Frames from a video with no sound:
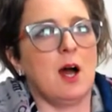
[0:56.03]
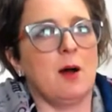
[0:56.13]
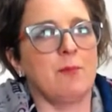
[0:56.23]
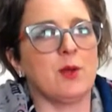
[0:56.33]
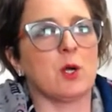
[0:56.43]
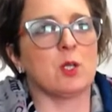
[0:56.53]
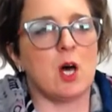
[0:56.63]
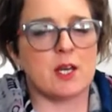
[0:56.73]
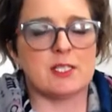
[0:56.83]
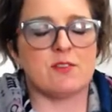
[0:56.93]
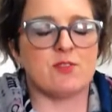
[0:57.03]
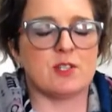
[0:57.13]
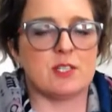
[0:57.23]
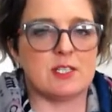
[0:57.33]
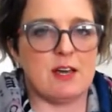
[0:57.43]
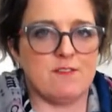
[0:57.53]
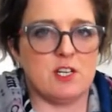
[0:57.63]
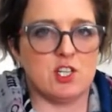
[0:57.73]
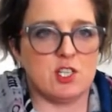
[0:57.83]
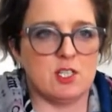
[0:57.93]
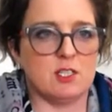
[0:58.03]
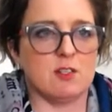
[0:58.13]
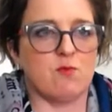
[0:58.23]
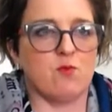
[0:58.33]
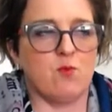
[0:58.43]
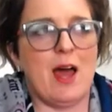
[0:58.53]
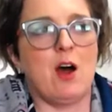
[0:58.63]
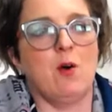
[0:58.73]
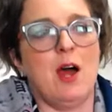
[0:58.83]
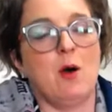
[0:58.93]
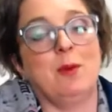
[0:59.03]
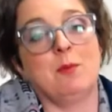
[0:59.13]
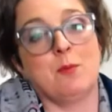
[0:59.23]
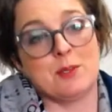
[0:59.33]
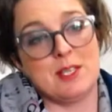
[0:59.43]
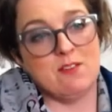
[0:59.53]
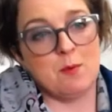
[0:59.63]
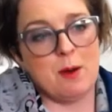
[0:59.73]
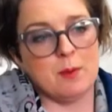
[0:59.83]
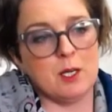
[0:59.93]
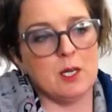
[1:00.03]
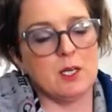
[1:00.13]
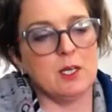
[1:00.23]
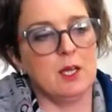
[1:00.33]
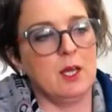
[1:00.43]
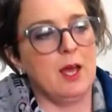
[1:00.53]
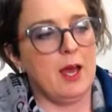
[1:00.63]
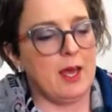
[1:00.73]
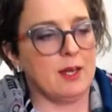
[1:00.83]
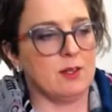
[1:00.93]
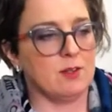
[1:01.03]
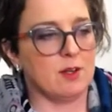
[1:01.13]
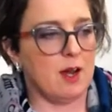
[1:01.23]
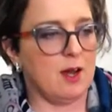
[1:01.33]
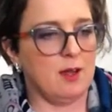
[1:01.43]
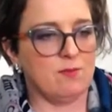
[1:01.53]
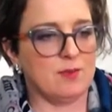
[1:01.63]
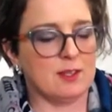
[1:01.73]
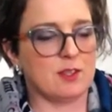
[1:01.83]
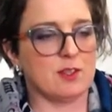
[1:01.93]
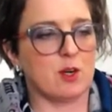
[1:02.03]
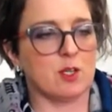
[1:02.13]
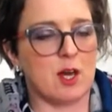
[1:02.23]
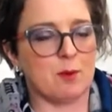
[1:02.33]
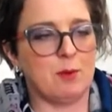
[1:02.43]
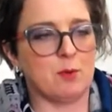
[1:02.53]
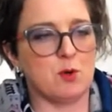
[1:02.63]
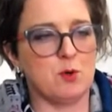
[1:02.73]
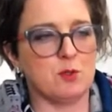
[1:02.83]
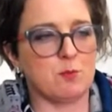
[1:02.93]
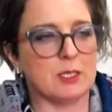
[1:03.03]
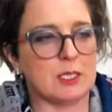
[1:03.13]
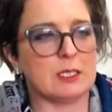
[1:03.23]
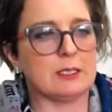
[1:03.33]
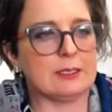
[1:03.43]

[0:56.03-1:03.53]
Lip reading: there are a lot of different definitions of how people perceive the public good. And I think there are a lot of people whose political